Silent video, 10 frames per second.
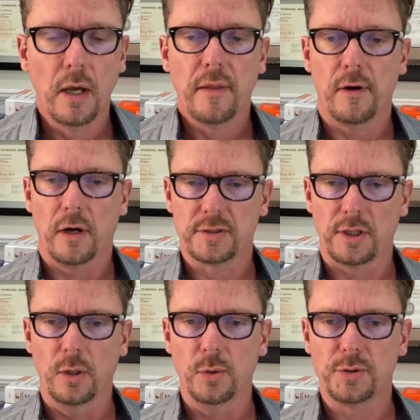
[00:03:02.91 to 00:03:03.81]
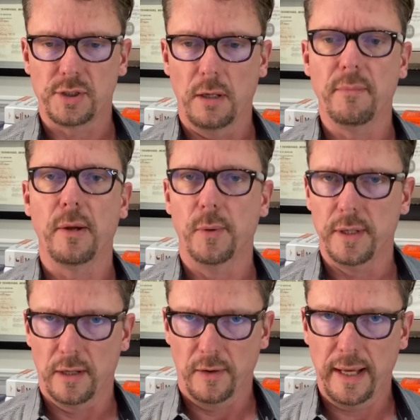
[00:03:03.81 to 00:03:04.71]
There are also some that were
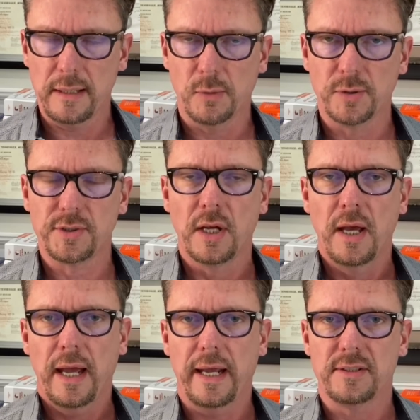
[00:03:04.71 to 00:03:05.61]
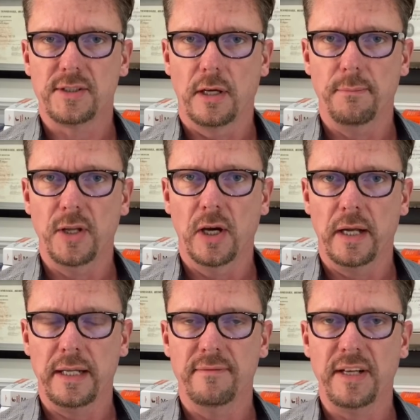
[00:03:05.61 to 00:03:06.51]
done on animals and some
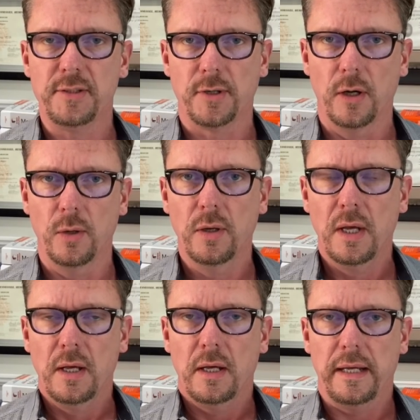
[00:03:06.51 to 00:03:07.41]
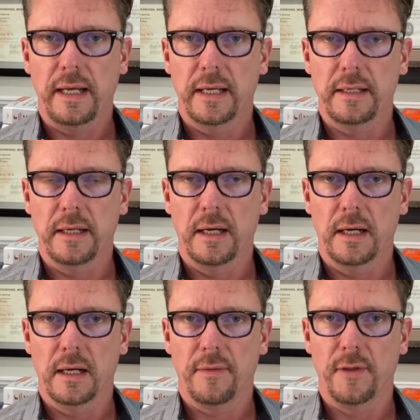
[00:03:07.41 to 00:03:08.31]
done in vitro in
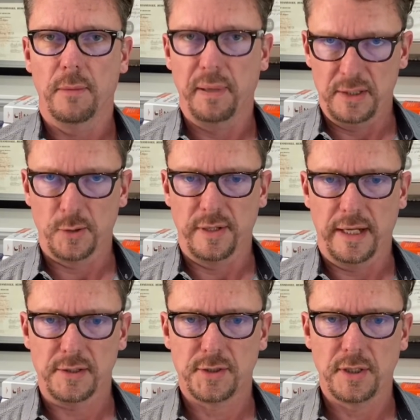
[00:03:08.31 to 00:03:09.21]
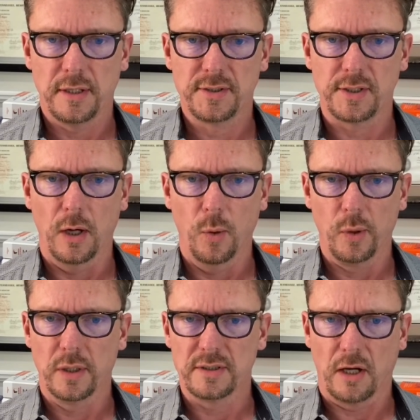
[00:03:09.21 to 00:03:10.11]
uh, the Petri dish. So we're
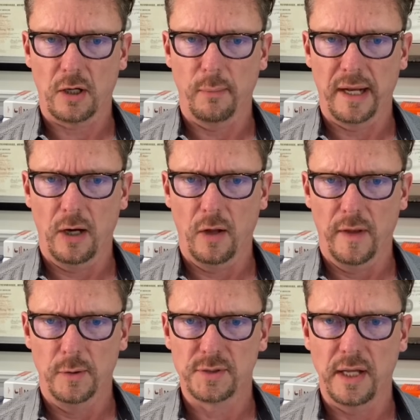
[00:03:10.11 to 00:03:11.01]
going to talk about all those.